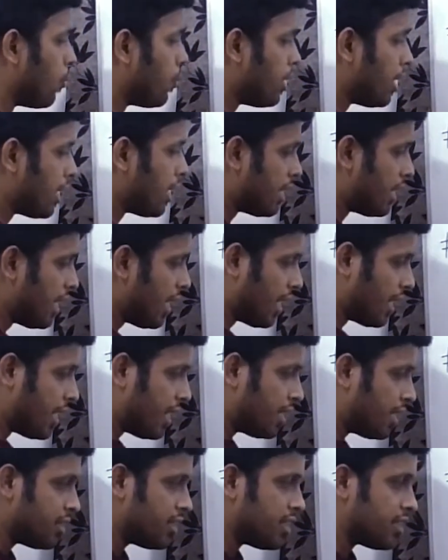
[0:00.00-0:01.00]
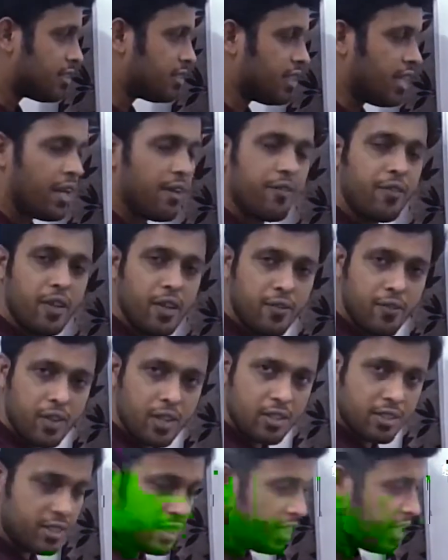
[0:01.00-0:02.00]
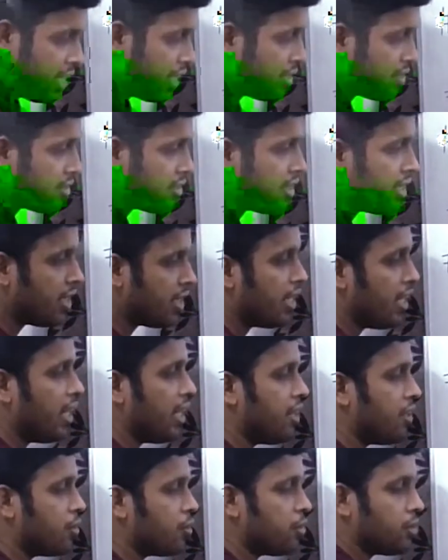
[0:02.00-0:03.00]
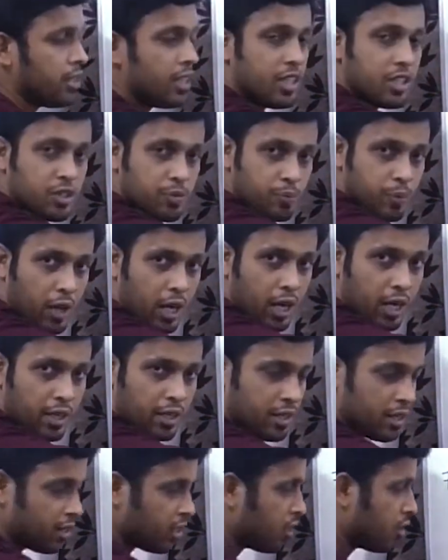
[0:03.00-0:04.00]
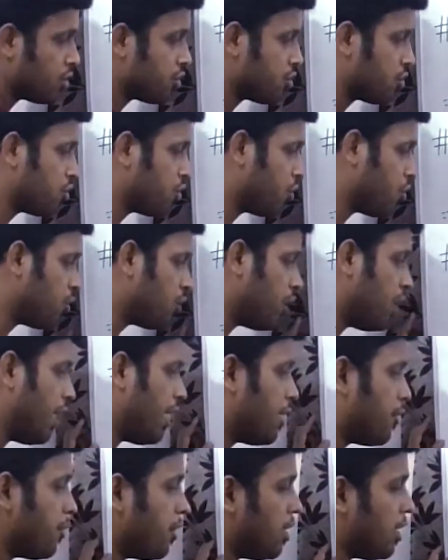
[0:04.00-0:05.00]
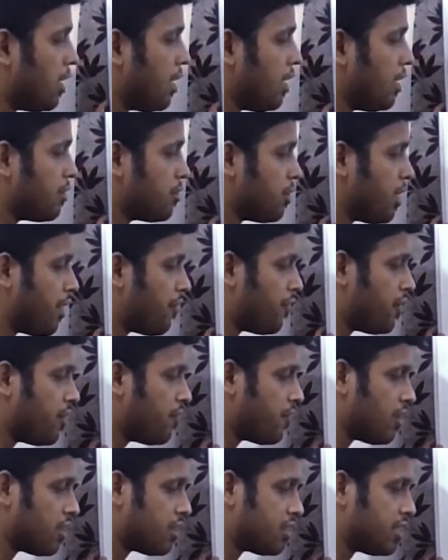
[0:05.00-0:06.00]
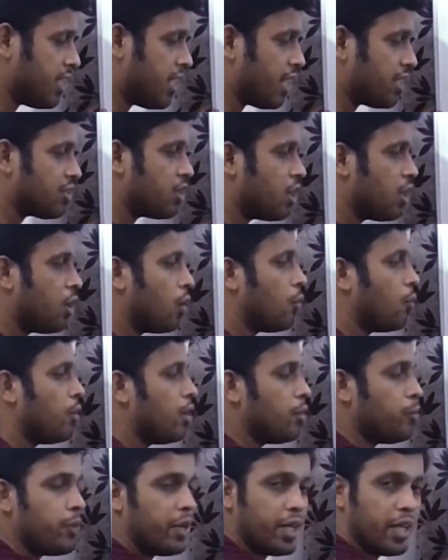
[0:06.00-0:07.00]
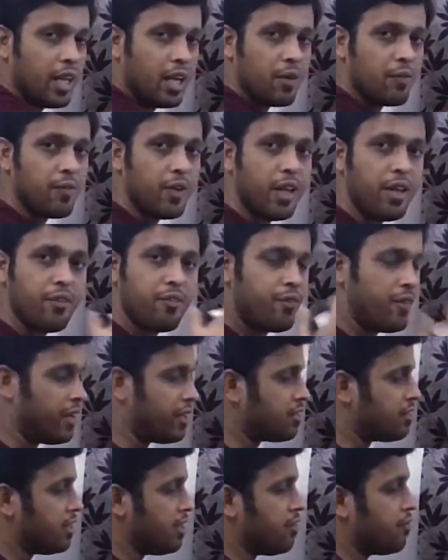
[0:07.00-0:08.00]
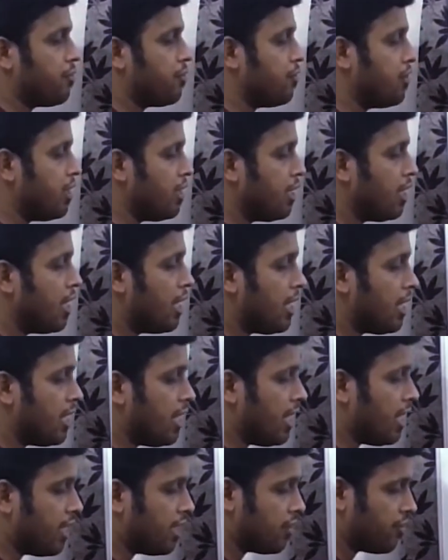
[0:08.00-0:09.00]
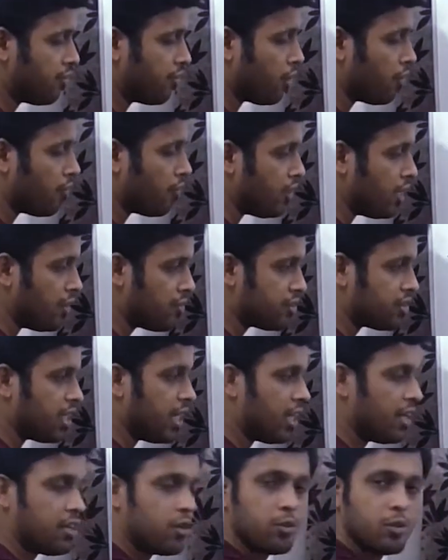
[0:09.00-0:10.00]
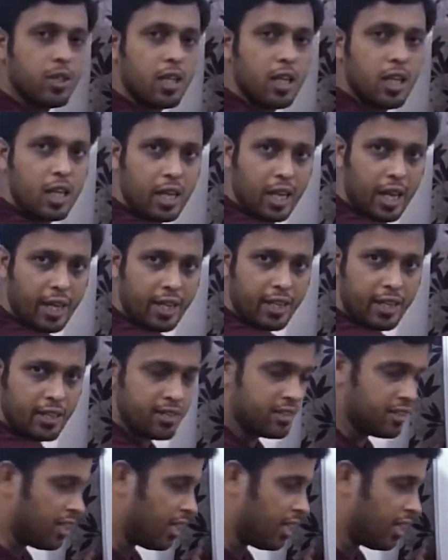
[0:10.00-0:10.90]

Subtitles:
we are taking this f inverse x into this part. So f inverse x will become fx if we take from left side to the right hand